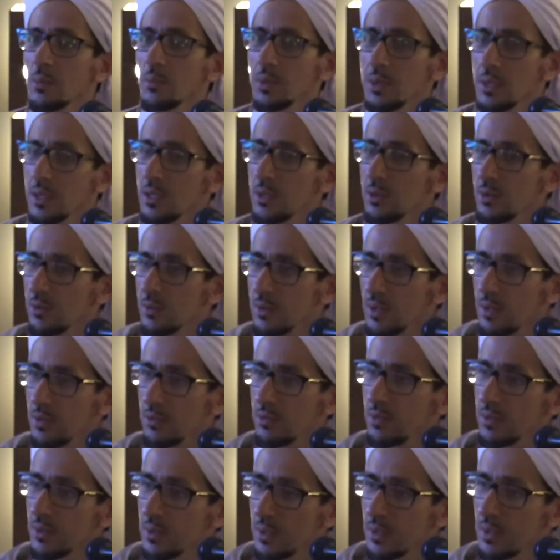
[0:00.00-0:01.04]
Bring
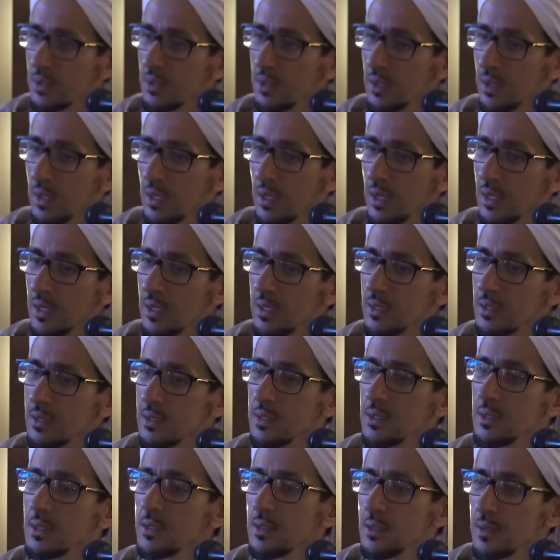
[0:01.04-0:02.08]
yourself
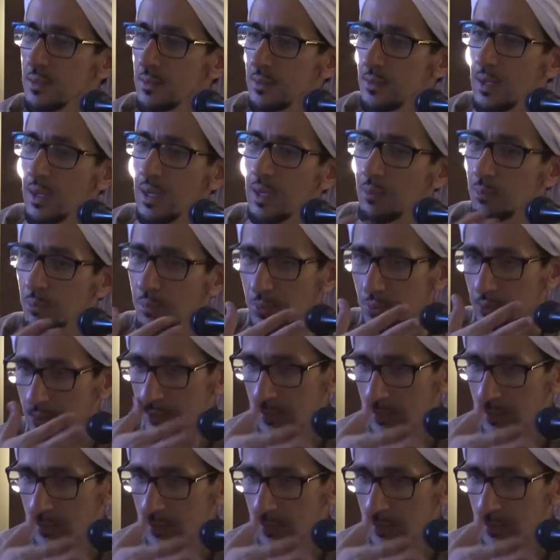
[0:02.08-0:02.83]
up